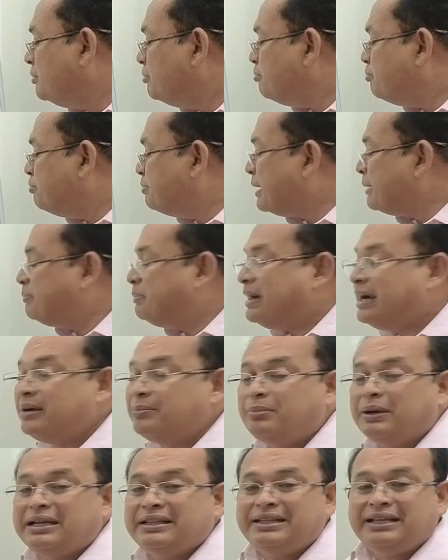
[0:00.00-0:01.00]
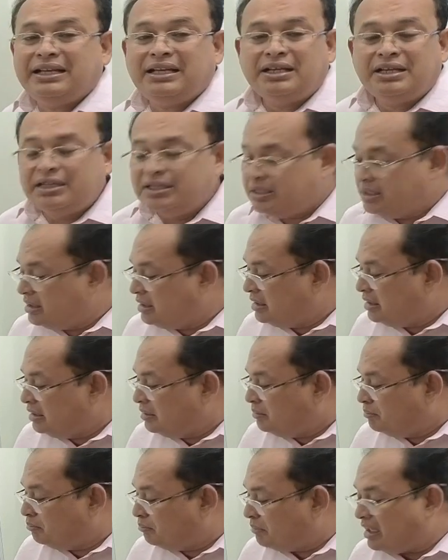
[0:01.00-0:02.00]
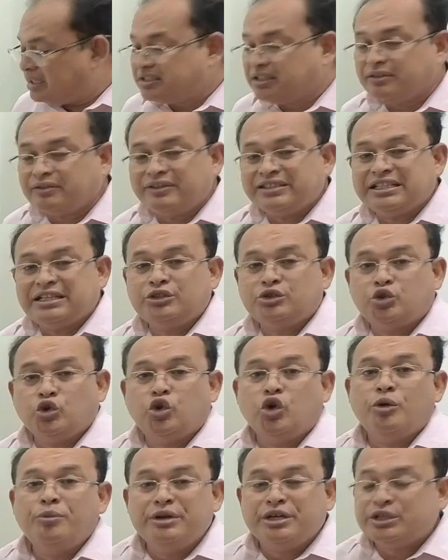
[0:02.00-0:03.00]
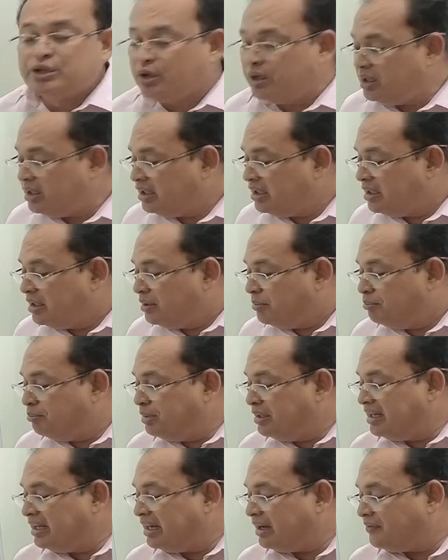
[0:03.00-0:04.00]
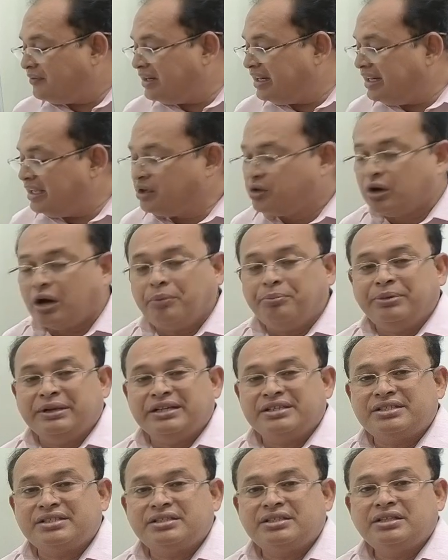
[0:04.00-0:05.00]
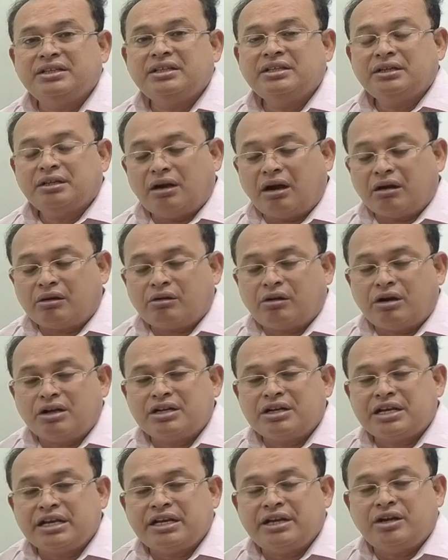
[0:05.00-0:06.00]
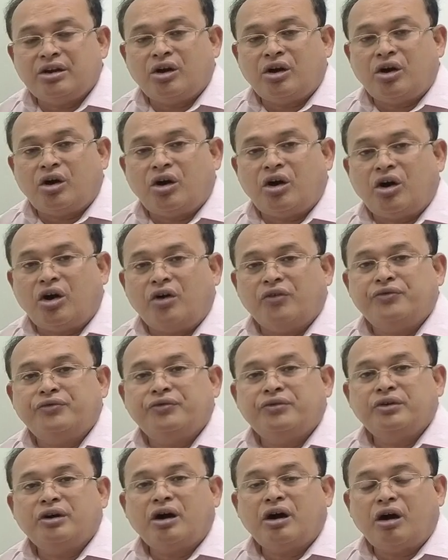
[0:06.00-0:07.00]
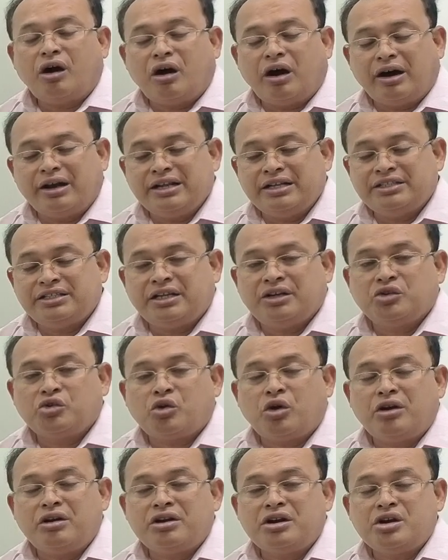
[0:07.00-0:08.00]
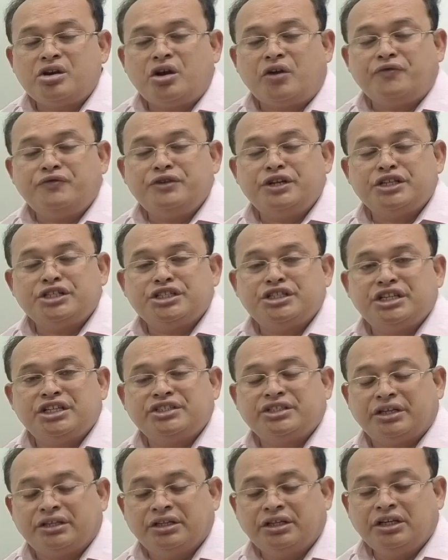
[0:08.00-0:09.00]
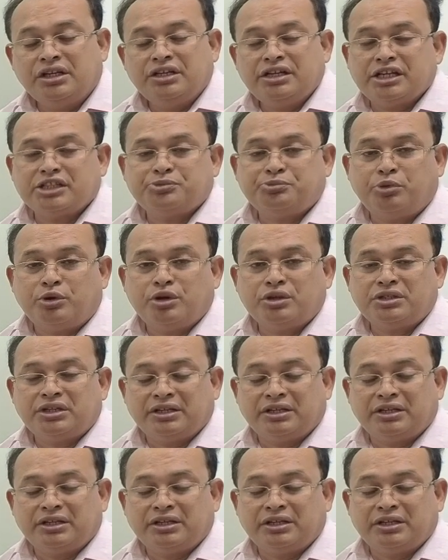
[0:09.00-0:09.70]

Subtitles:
prepared by the master of the vessel to whom issued bill of lading copies, country of origin, country of destination, exporter,